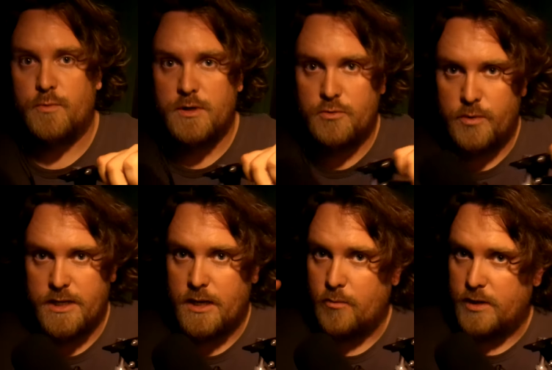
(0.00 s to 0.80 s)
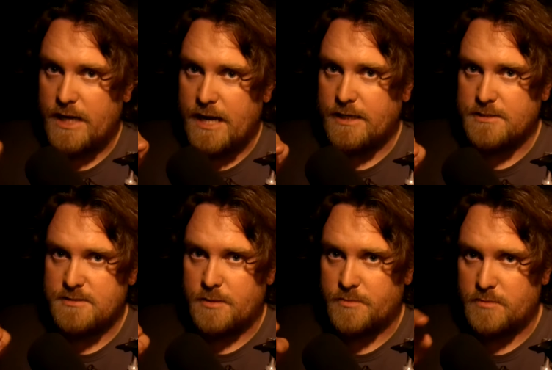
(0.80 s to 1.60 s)
But real quick, I want to add in
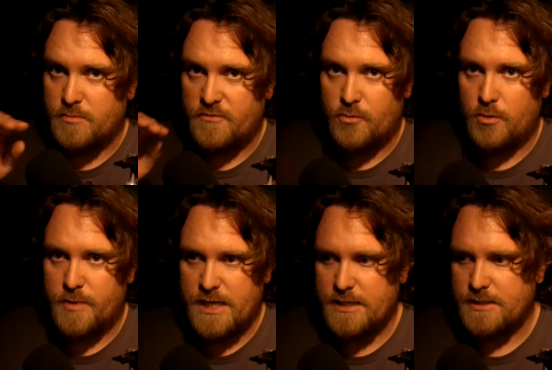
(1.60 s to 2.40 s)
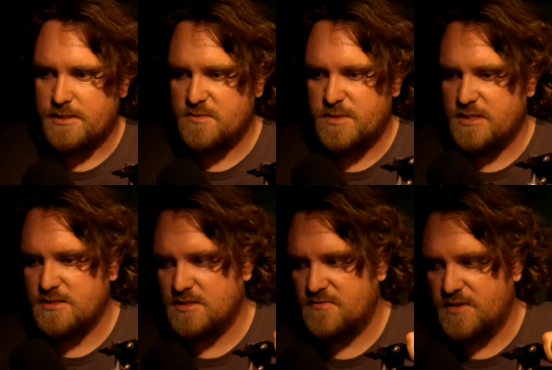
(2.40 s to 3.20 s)
something before we end this
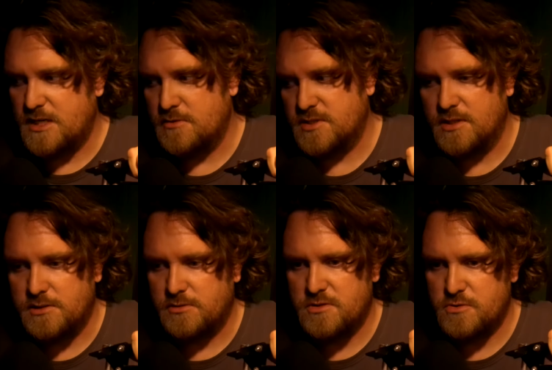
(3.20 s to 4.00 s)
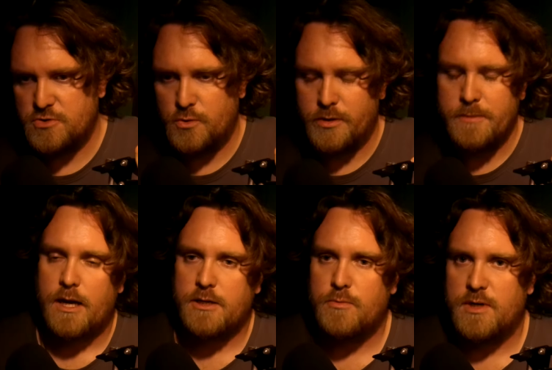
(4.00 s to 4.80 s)
because this video is a little too short.
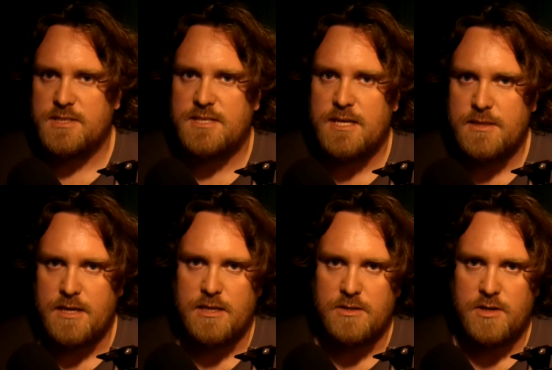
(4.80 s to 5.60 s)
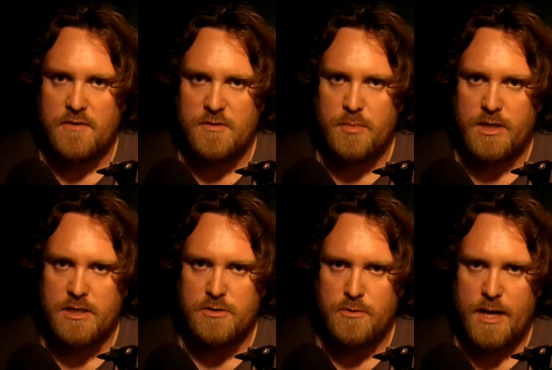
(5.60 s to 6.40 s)
I do want to say thank you to
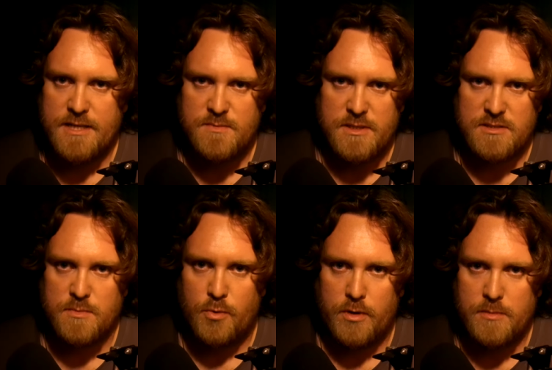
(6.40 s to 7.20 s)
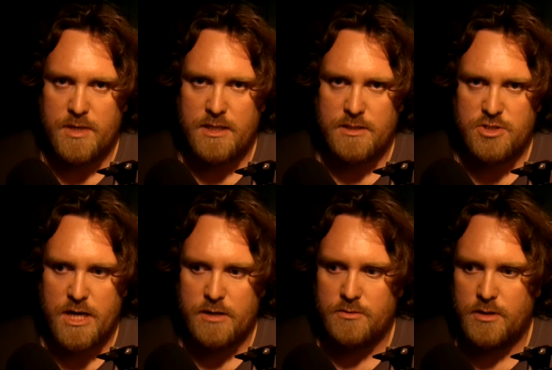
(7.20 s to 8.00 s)
everybody who has been supporting me in the
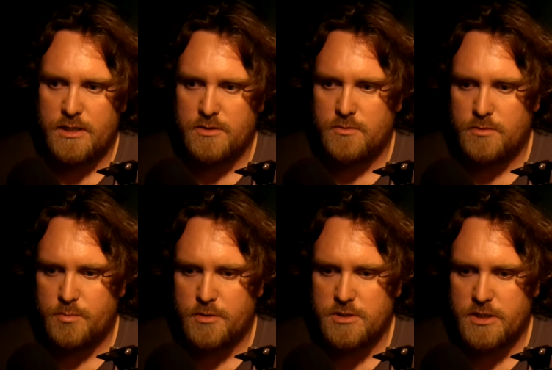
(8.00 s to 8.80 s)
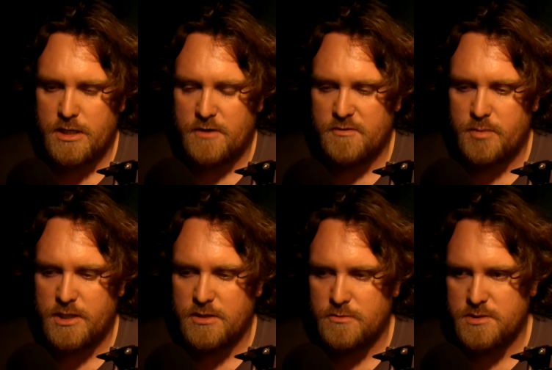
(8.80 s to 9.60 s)
channel. I do appreciate
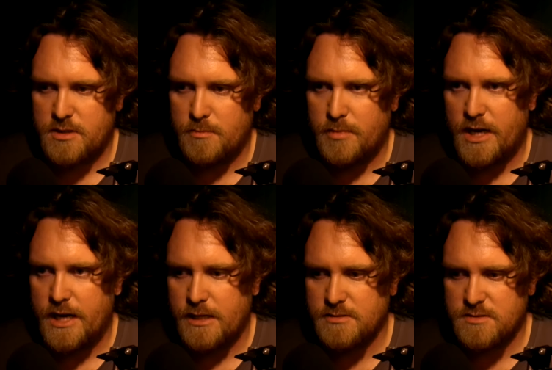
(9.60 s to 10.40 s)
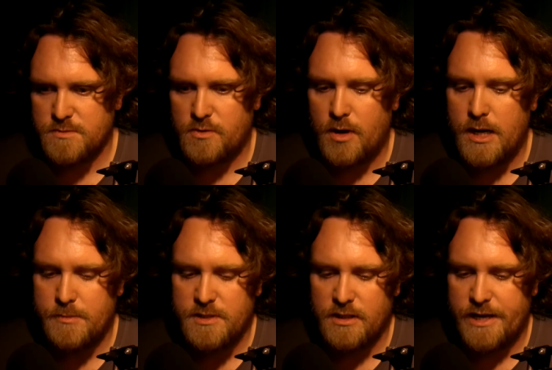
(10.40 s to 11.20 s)
everybody who has come by and
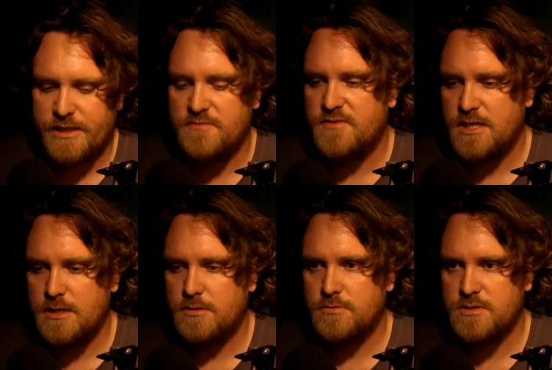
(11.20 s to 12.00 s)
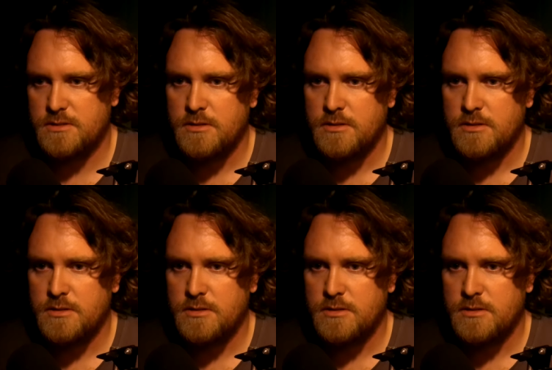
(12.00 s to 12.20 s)
subscribed and liked the videos